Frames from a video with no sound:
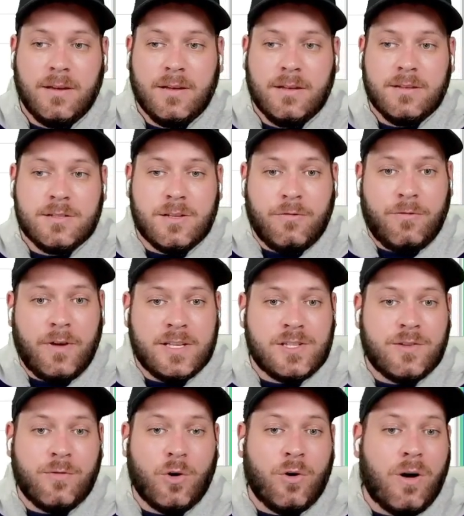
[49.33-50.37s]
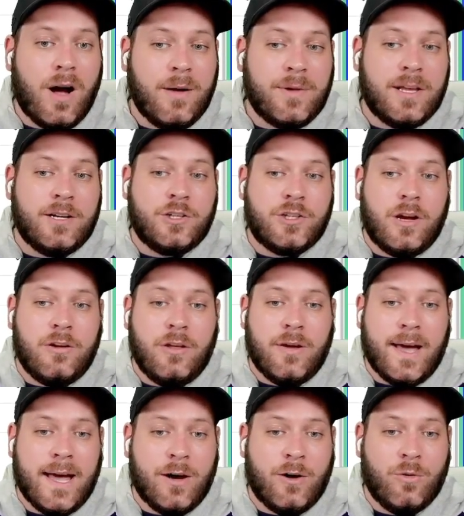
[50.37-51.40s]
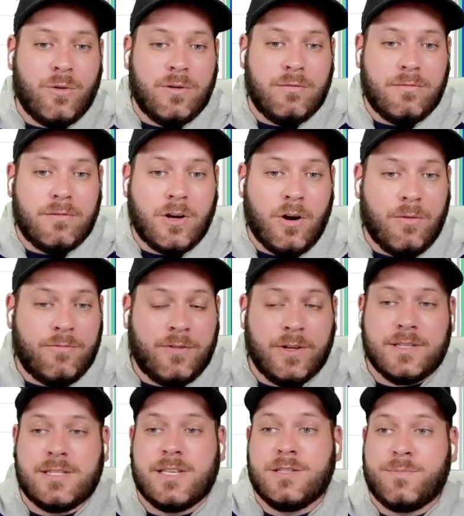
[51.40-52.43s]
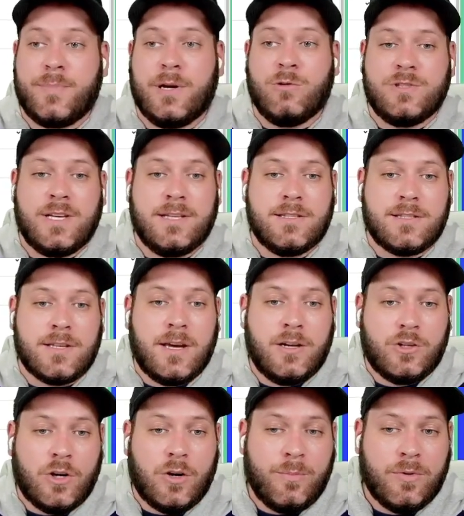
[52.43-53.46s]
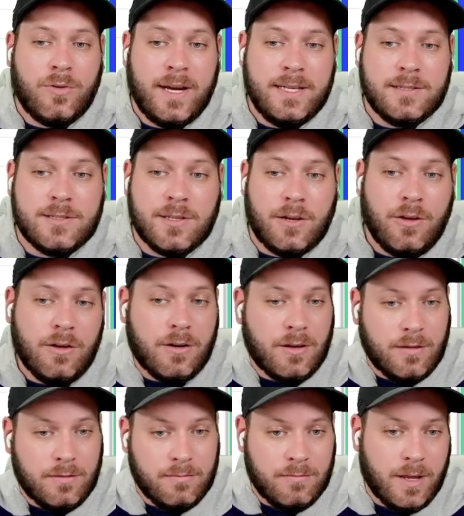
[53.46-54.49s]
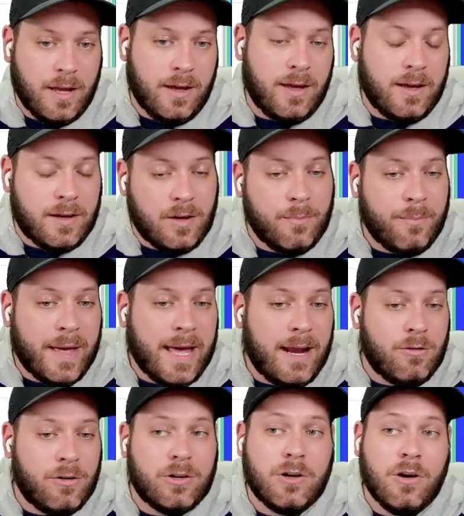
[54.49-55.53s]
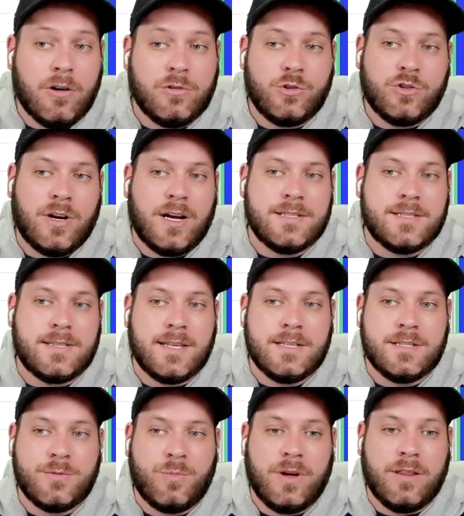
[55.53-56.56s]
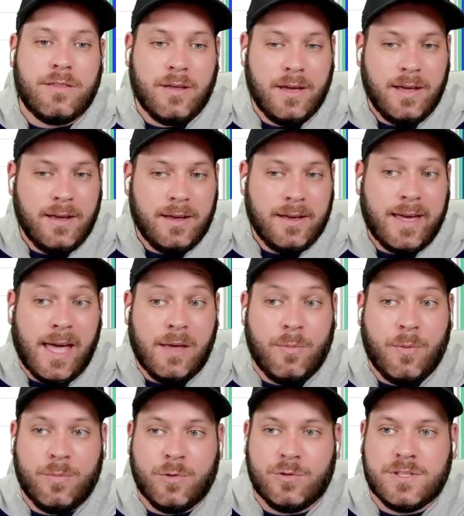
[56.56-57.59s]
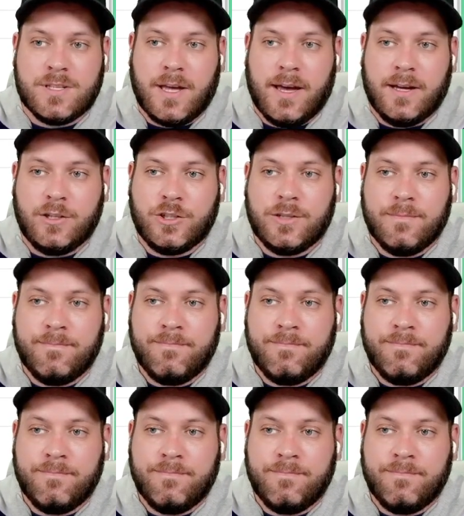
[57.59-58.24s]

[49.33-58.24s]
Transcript: So first of all, I'm going to show you how Confluence's built-in search operates so you can compare and contrast this with Capable Search.